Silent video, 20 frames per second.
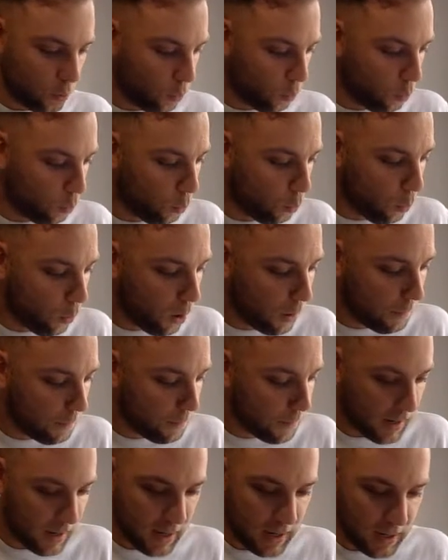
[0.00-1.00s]
1
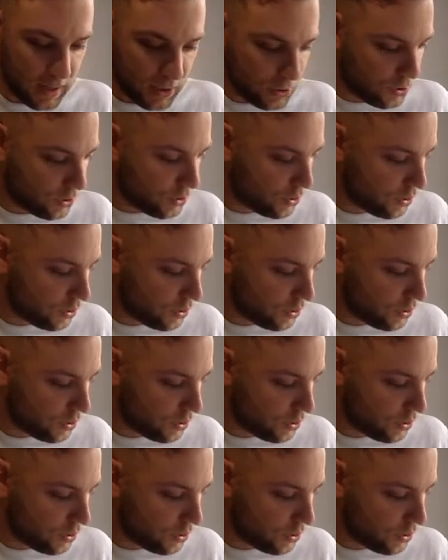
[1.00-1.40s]
minus